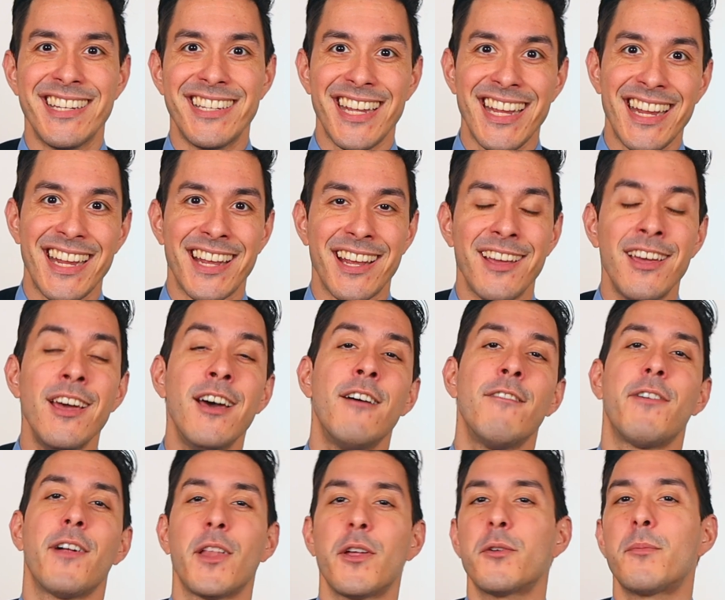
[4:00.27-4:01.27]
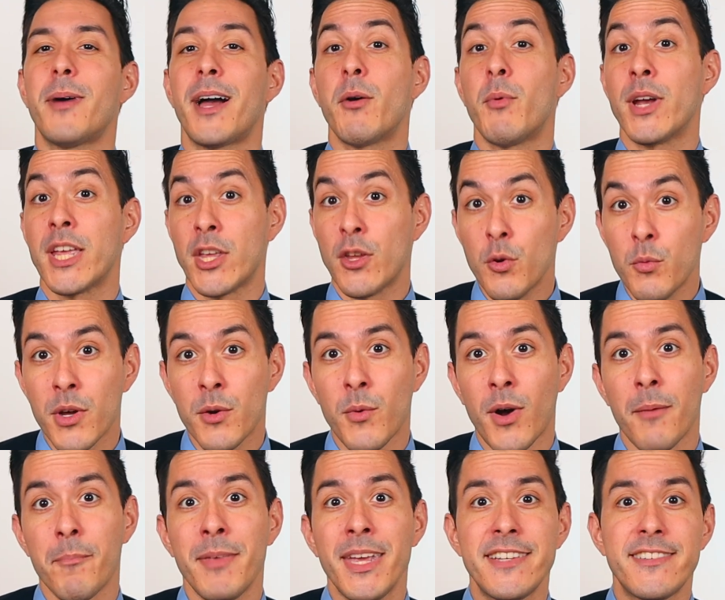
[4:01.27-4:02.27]
ding, followed by what you would
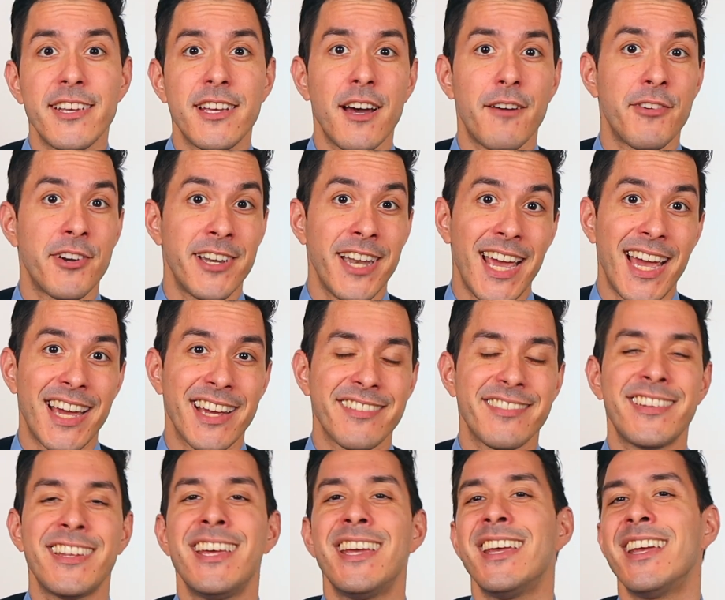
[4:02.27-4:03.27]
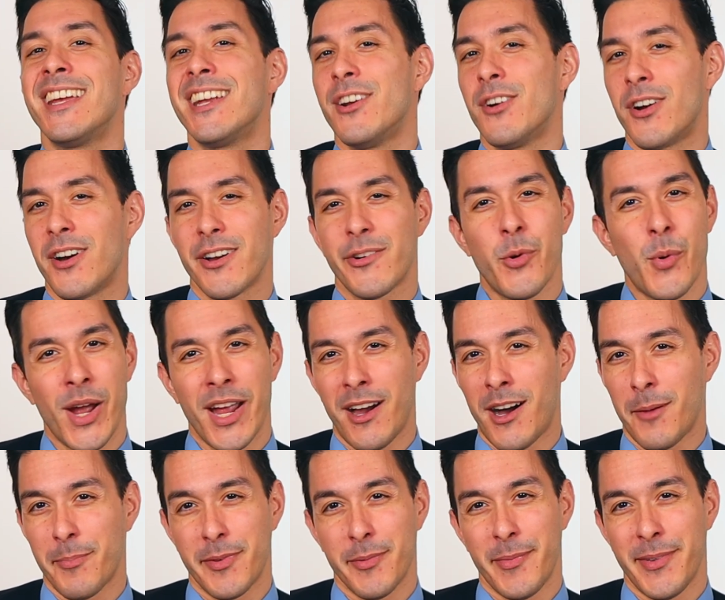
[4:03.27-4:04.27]
want me to cover next here on Quite
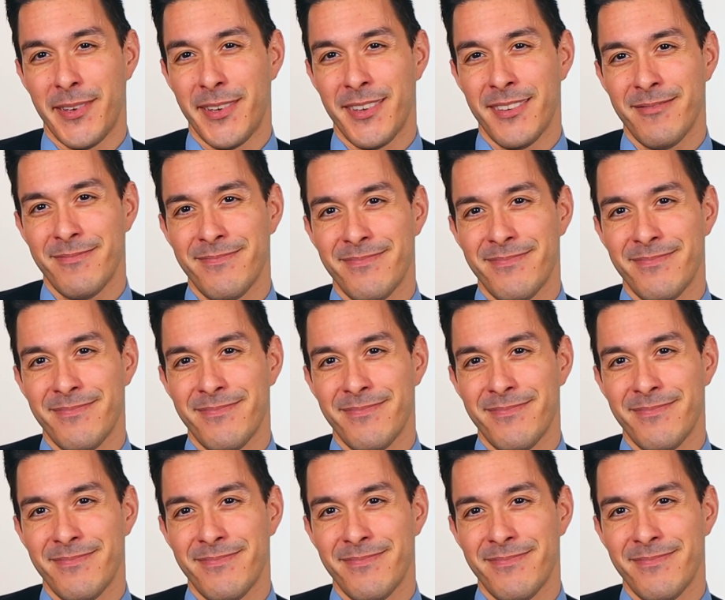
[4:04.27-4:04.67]
Optimal.